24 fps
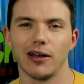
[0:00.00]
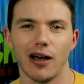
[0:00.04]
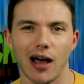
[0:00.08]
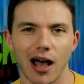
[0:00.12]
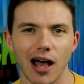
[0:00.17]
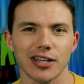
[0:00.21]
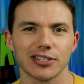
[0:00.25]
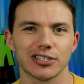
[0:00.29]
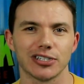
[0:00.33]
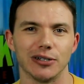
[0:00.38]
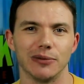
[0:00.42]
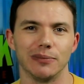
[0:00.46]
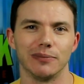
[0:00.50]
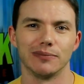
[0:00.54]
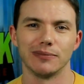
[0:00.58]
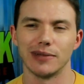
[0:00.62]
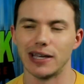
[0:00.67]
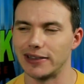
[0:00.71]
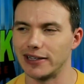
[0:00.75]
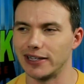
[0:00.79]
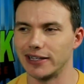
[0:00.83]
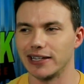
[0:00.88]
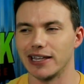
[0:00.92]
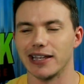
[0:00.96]
Awesome.
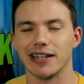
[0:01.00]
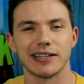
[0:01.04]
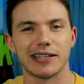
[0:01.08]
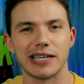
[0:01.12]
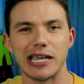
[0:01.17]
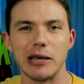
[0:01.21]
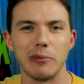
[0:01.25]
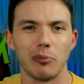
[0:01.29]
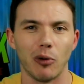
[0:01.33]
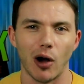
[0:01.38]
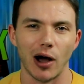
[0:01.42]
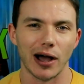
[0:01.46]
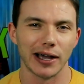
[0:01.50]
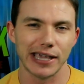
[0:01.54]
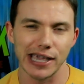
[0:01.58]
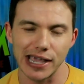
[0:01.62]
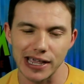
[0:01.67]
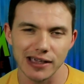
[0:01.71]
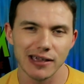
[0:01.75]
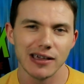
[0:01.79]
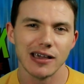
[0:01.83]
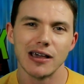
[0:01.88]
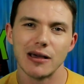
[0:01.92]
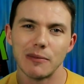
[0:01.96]
And then they keep
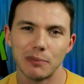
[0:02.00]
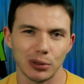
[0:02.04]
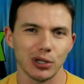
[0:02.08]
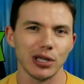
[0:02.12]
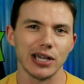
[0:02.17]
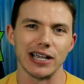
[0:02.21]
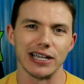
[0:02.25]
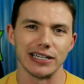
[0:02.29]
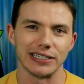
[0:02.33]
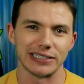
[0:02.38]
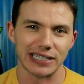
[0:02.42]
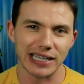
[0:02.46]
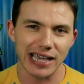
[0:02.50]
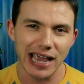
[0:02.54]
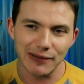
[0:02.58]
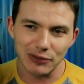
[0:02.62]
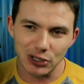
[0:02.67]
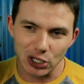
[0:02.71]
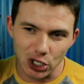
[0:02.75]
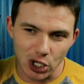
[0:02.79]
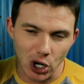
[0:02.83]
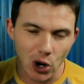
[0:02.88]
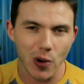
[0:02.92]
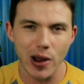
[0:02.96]
walking. Please, they have
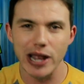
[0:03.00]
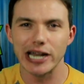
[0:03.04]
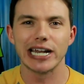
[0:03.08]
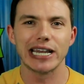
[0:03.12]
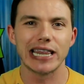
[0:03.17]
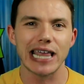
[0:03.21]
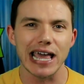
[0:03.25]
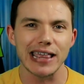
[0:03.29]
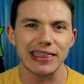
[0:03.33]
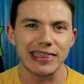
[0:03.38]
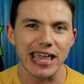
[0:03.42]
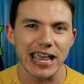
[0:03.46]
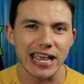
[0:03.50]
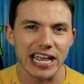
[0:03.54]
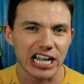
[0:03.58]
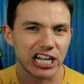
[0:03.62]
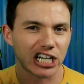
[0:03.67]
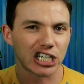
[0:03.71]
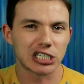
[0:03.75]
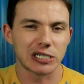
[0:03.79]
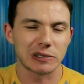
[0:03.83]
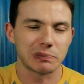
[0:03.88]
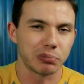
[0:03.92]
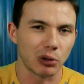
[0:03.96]
to go into that thing,
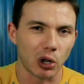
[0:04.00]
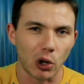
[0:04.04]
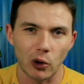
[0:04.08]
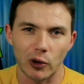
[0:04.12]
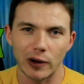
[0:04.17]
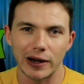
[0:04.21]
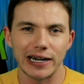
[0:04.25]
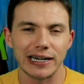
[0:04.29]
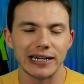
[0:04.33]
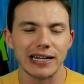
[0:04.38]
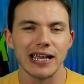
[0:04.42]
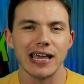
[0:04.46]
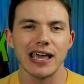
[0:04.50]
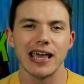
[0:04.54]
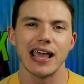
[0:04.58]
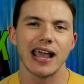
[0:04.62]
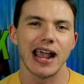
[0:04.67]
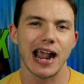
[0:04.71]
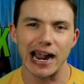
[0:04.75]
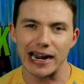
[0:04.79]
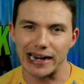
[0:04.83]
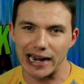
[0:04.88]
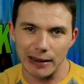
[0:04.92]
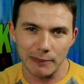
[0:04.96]
explore it,
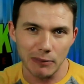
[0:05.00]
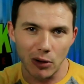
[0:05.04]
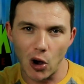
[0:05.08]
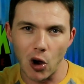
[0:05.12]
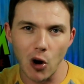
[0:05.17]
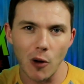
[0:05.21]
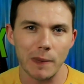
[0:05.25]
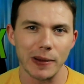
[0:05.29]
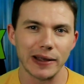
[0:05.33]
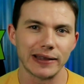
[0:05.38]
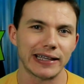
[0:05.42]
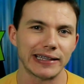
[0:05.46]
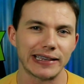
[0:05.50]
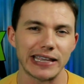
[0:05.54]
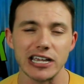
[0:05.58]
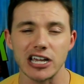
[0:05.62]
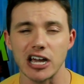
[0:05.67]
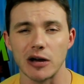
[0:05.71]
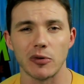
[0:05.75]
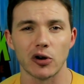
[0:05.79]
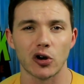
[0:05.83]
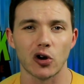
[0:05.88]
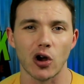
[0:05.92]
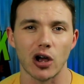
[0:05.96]
and I'm hoping that they
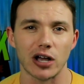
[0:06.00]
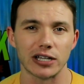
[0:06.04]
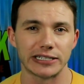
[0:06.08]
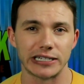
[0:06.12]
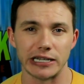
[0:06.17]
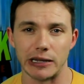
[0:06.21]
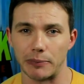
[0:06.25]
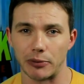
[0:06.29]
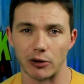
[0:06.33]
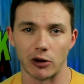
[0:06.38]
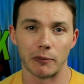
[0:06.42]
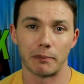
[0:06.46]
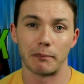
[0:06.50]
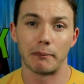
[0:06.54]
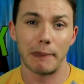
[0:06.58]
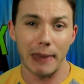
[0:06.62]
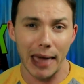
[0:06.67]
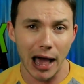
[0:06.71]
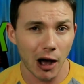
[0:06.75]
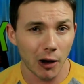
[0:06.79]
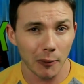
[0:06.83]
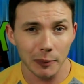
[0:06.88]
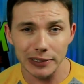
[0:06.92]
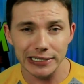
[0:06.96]
come across Emperor
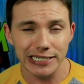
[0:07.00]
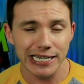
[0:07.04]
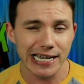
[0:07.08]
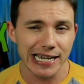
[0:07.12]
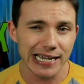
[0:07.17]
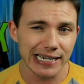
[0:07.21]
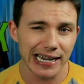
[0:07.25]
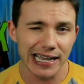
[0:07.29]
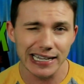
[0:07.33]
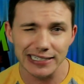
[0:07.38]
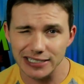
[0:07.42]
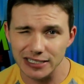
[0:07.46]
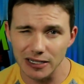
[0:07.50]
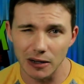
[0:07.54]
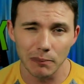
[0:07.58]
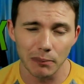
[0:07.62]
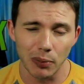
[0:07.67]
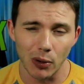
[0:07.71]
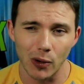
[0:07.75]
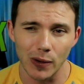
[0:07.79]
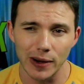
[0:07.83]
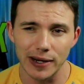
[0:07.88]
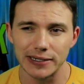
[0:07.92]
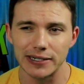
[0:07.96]
Palpatine at some
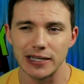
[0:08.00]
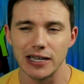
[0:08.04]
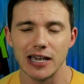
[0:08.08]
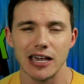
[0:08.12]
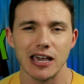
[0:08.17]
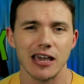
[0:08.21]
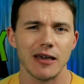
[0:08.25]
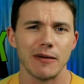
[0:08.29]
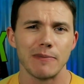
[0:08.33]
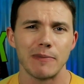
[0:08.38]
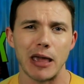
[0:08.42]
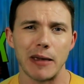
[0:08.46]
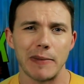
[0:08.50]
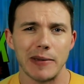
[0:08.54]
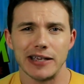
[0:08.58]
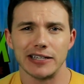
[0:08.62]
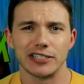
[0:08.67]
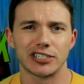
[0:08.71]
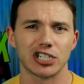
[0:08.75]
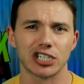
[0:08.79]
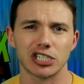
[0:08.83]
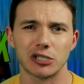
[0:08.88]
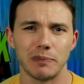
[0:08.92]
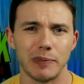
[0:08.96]
point. Maybe
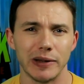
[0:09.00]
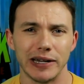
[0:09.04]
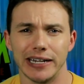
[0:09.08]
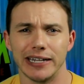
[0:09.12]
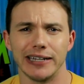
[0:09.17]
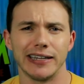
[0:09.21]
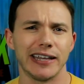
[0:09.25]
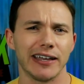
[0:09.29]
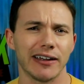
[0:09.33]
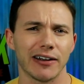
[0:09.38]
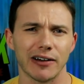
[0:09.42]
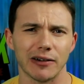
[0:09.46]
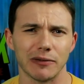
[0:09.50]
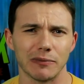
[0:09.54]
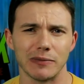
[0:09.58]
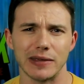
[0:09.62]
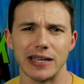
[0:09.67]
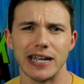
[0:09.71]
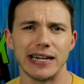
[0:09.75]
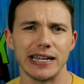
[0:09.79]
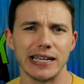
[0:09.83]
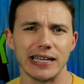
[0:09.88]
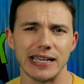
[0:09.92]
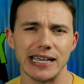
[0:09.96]
he's just been in there
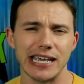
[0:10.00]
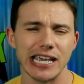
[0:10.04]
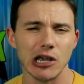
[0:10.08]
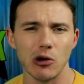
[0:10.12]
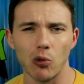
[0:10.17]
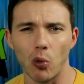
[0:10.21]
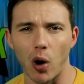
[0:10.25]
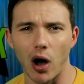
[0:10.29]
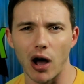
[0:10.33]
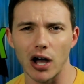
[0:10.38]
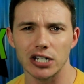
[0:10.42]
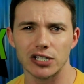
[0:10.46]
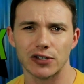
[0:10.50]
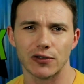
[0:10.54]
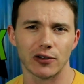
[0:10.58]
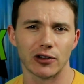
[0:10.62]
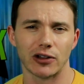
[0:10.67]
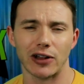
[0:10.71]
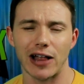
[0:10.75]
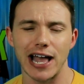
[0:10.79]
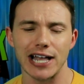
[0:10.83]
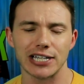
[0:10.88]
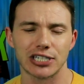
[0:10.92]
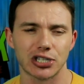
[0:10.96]
eating Ewoks for the
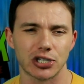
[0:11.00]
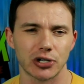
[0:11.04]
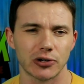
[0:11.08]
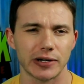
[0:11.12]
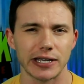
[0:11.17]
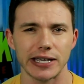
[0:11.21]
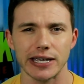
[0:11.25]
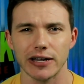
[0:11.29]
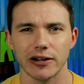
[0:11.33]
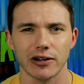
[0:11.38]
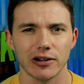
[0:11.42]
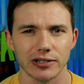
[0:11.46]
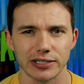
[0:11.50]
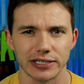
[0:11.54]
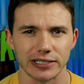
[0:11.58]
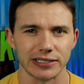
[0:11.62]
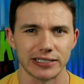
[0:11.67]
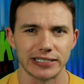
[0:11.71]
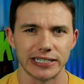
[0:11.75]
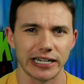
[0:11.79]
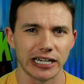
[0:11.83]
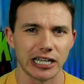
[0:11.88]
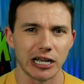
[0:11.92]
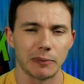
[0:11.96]
last 30 years and
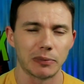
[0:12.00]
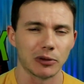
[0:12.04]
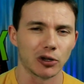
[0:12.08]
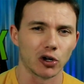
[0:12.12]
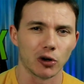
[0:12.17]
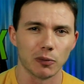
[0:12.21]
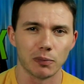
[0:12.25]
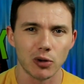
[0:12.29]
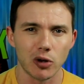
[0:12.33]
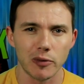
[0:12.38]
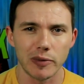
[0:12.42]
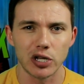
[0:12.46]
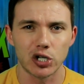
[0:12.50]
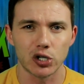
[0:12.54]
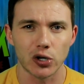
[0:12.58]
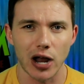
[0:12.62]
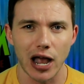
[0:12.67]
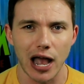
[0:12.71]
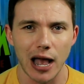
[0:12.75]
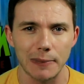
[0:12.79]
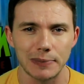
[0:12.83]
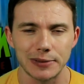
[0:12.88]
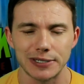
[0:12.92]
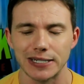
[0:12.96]
setting up little booby
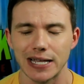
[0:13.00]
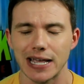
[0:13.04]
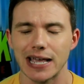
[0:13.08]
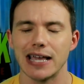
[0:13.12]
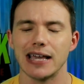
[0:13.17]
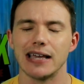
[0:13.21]
traps.